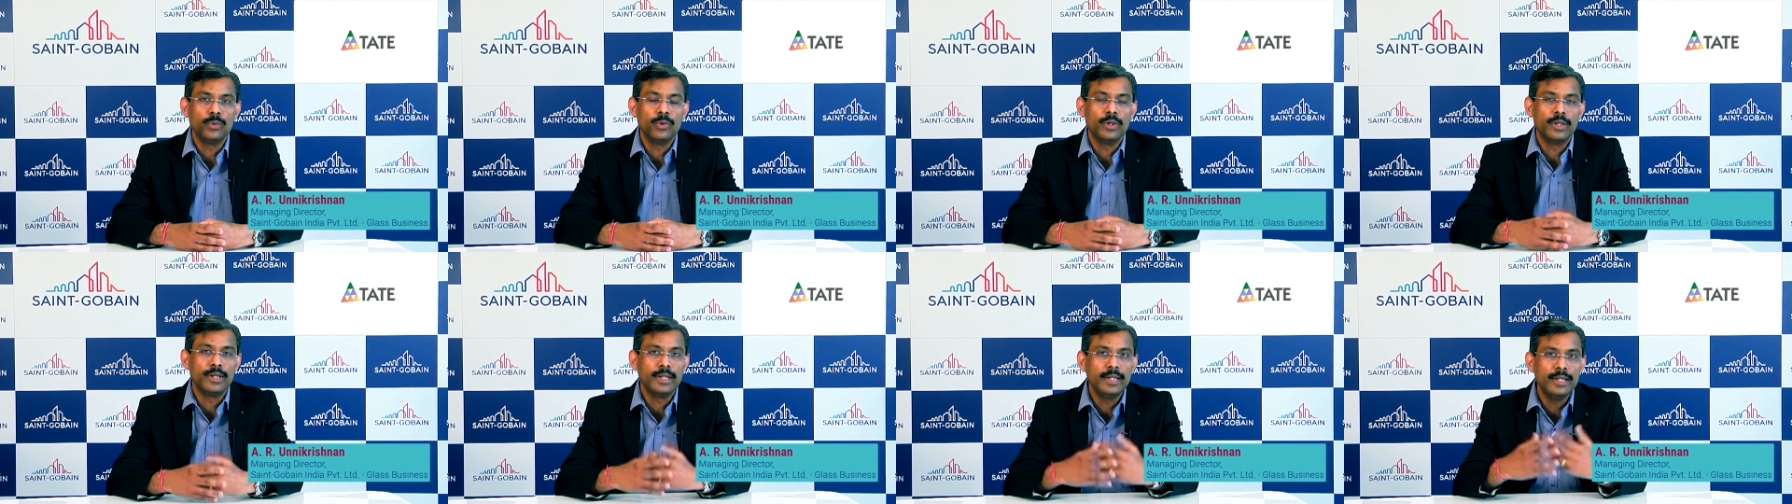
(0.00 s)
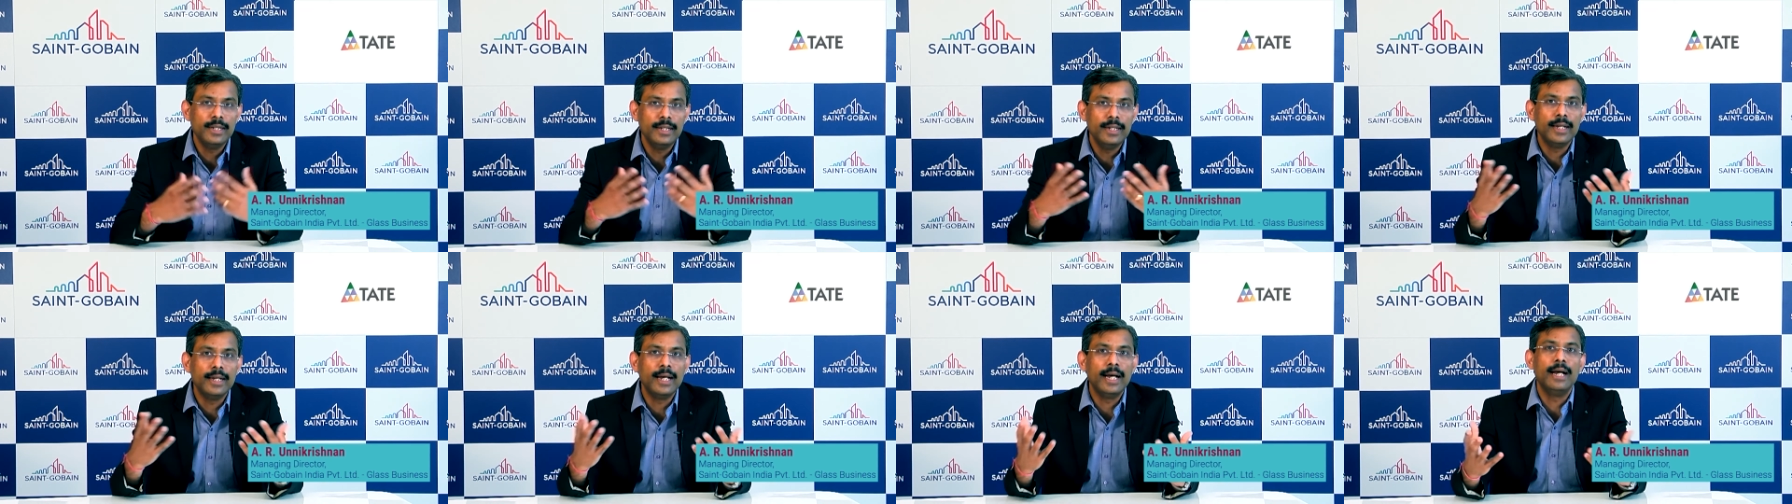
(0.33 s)

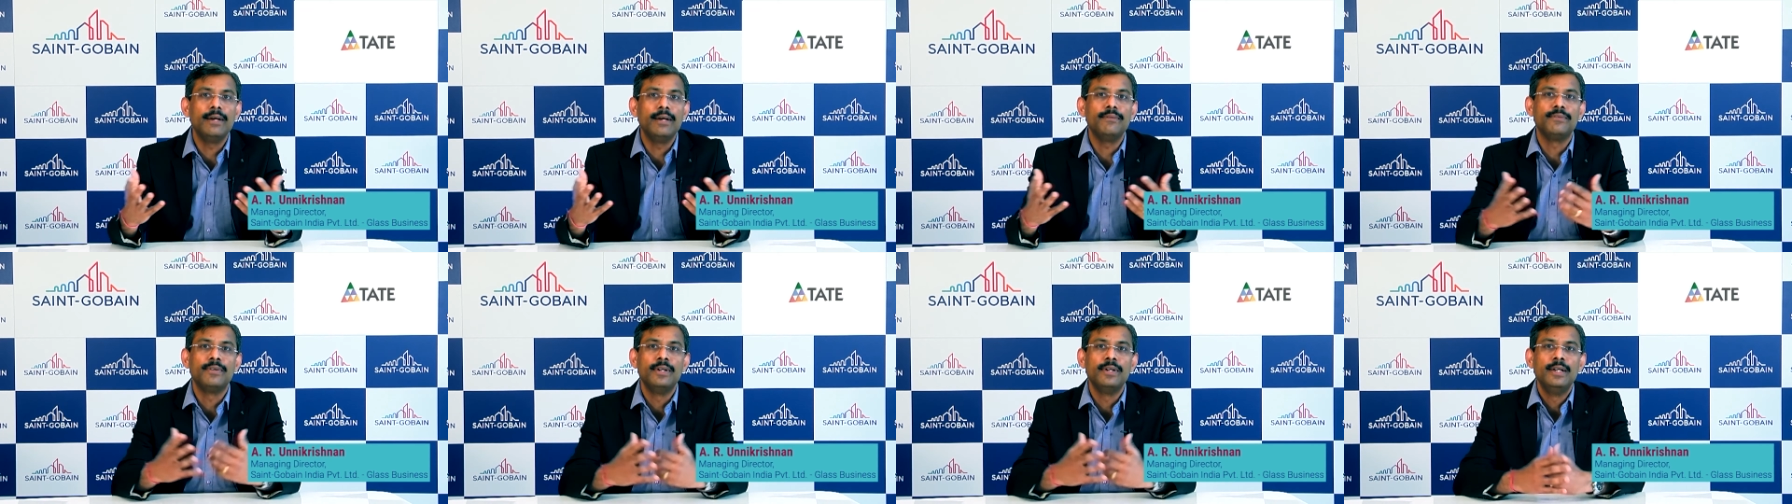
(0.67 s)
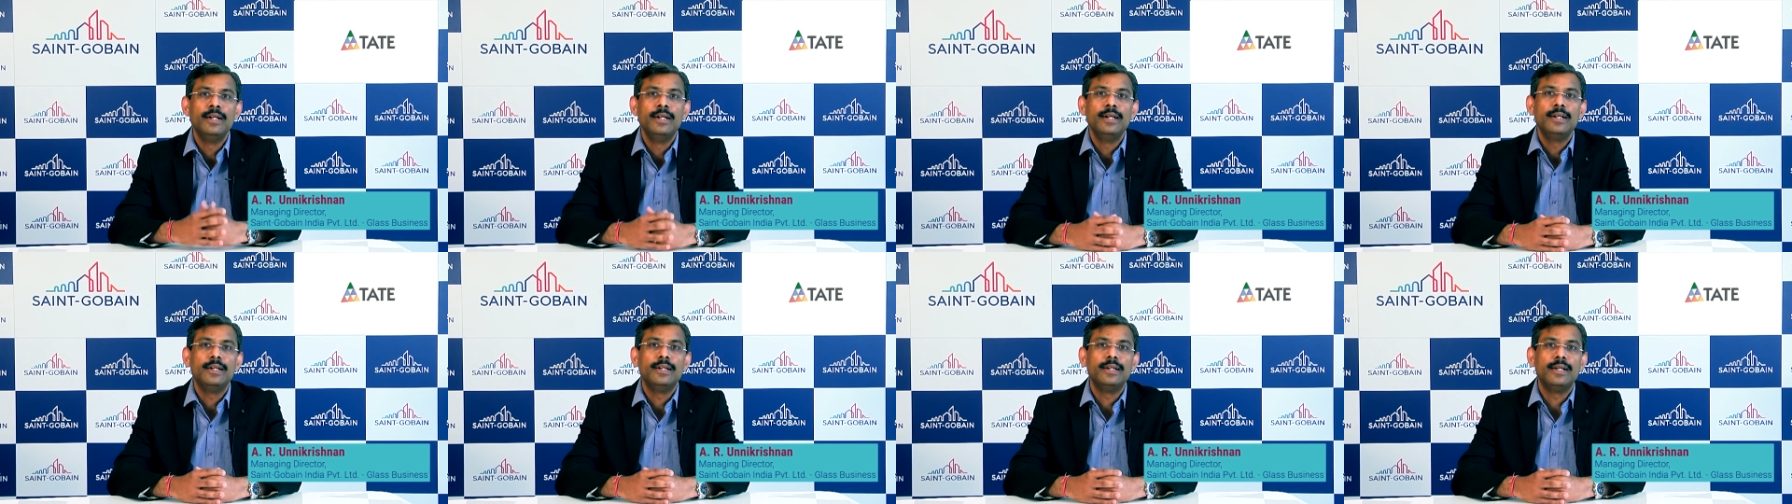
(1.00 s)
really have
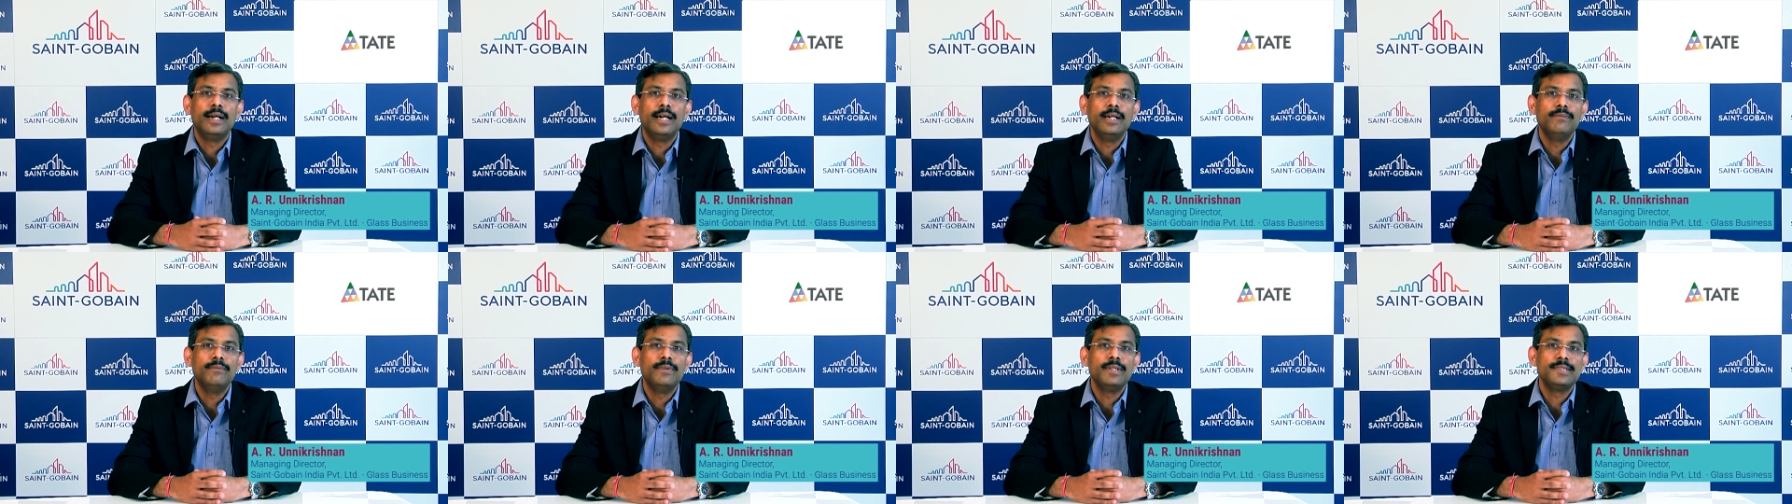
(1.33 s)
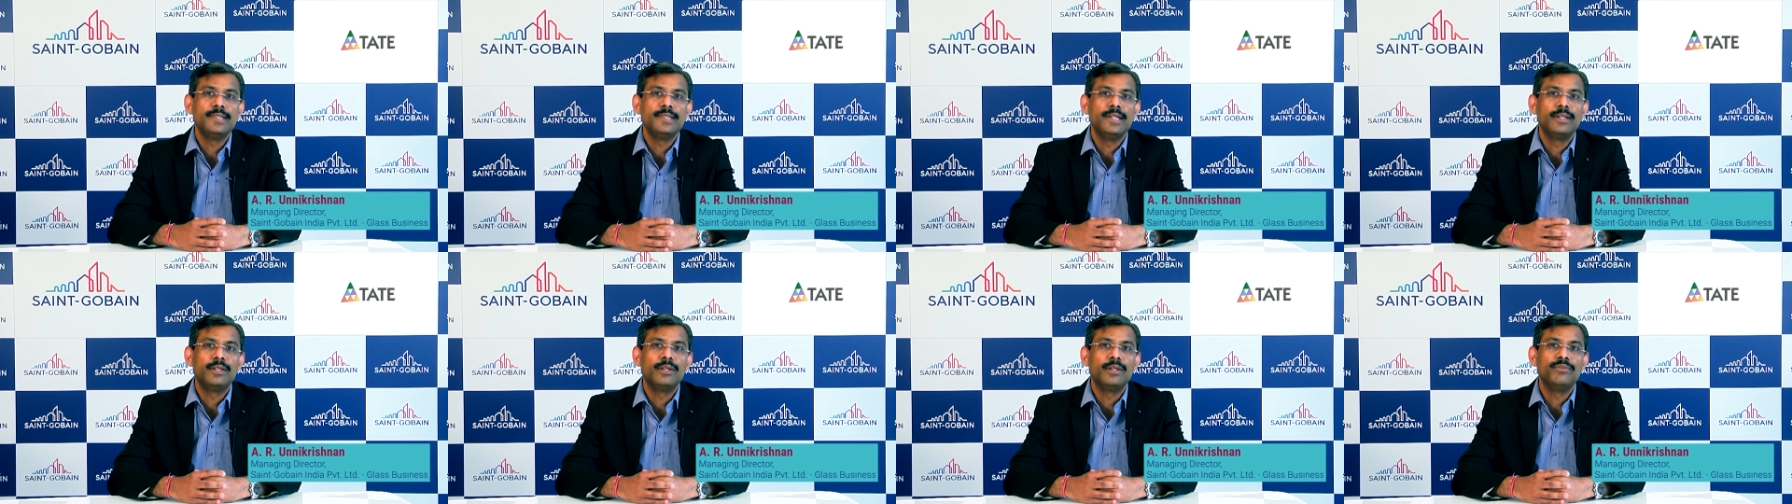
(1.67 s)
diverse
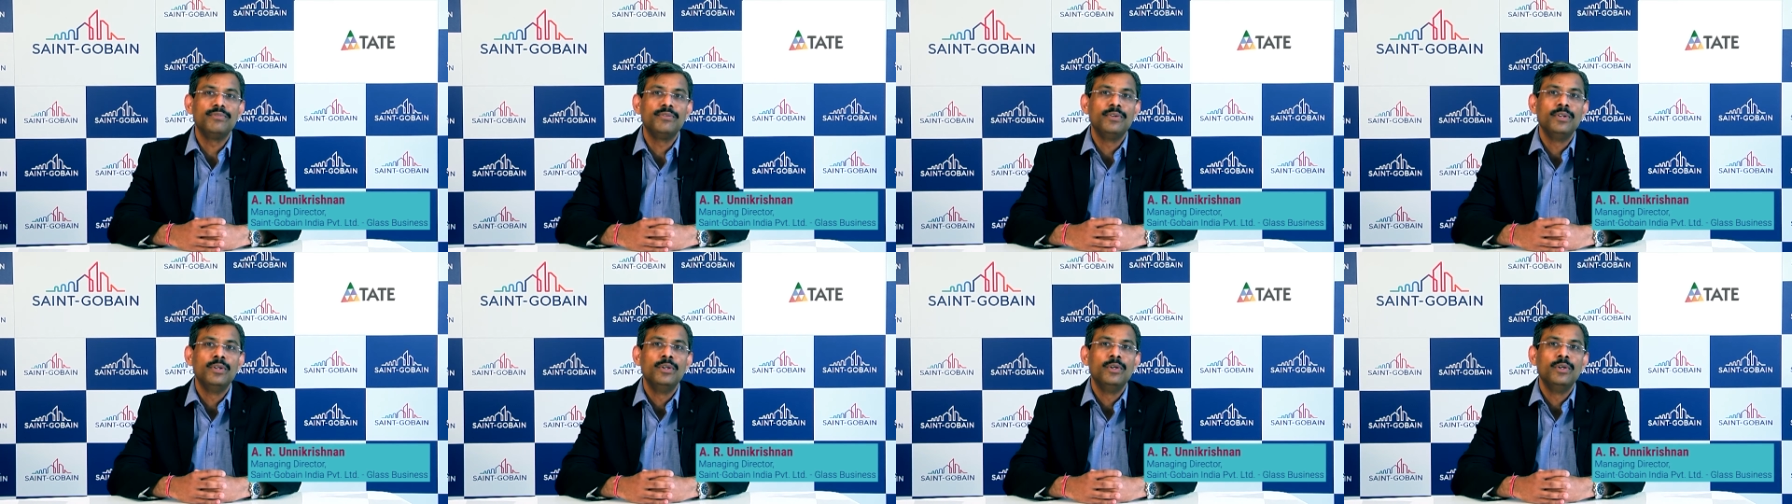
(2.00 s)
set of